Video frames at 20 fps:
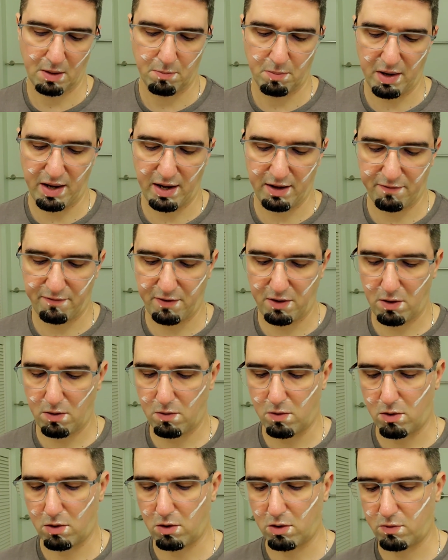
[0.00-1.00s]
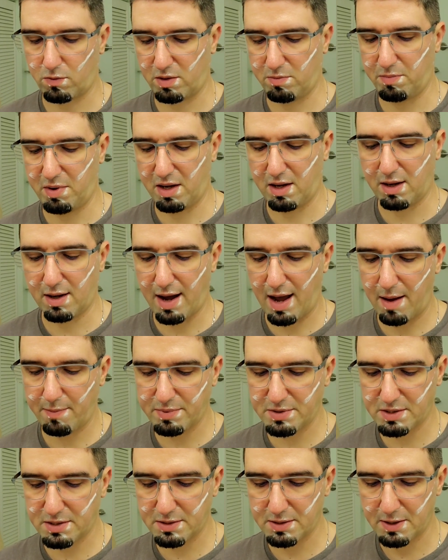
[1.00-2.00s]
blade feel or not with big
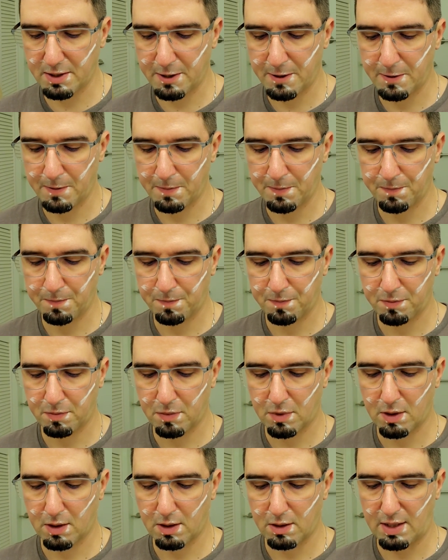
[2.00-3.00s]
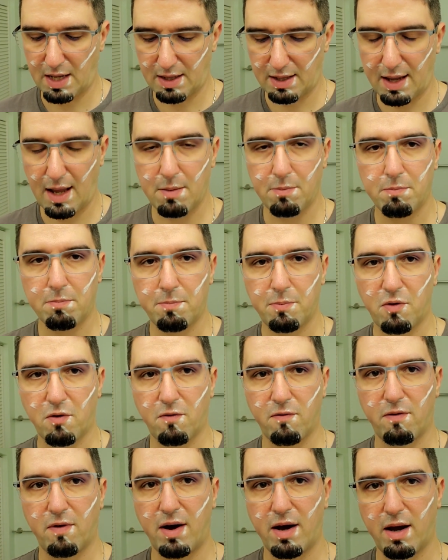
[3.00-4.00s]
gaps, that can
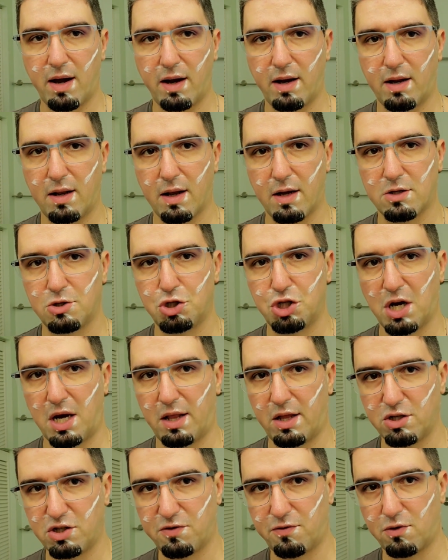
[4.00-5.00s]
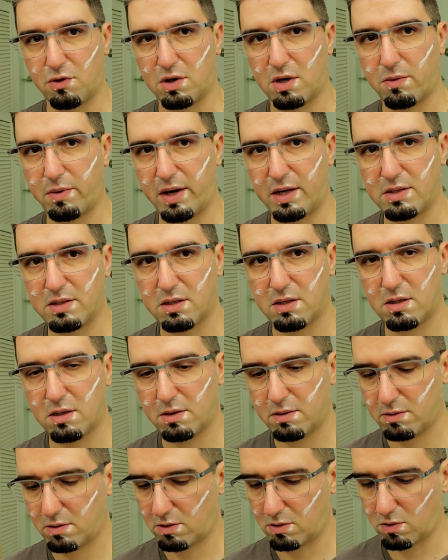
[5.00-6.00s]
provide a challenge for the
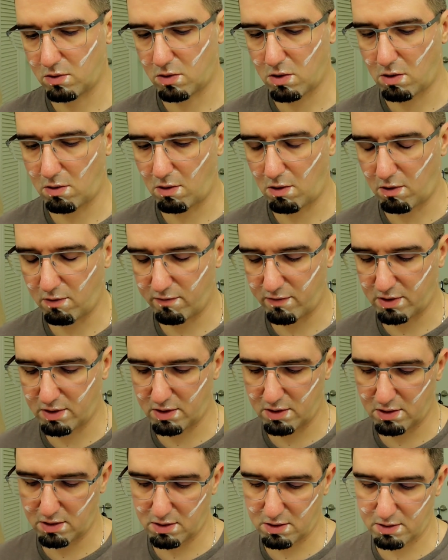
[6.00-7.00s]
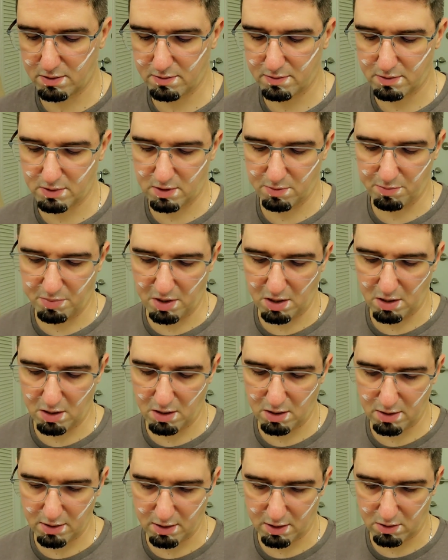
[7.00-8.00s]
razor to go over the
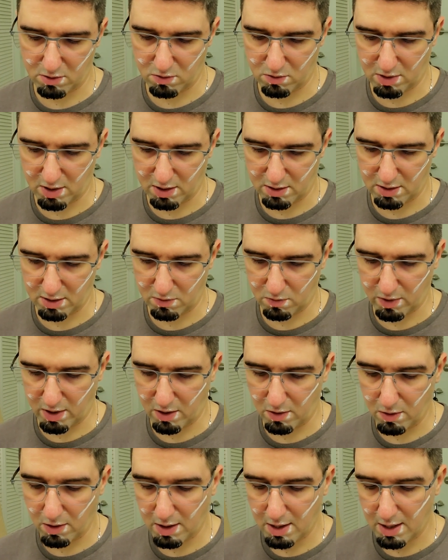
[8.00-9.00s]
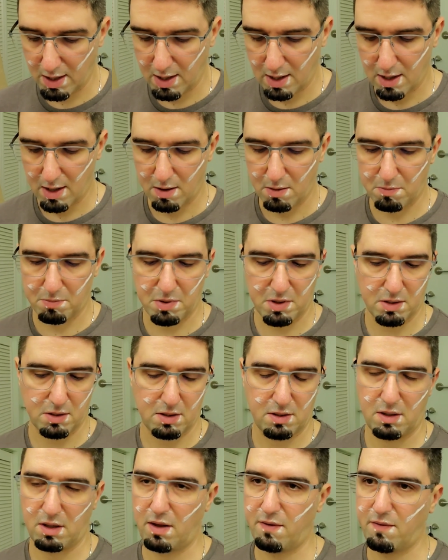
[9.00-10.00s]
beard and to cut it well.
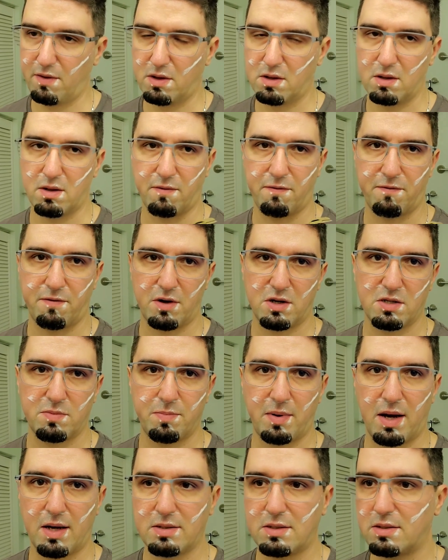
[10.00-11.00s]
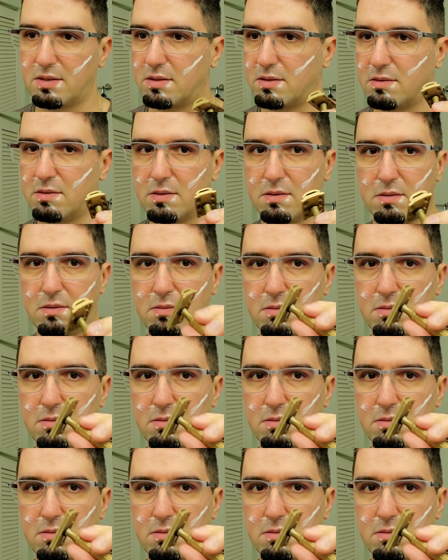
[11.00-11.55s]
But even the first pass,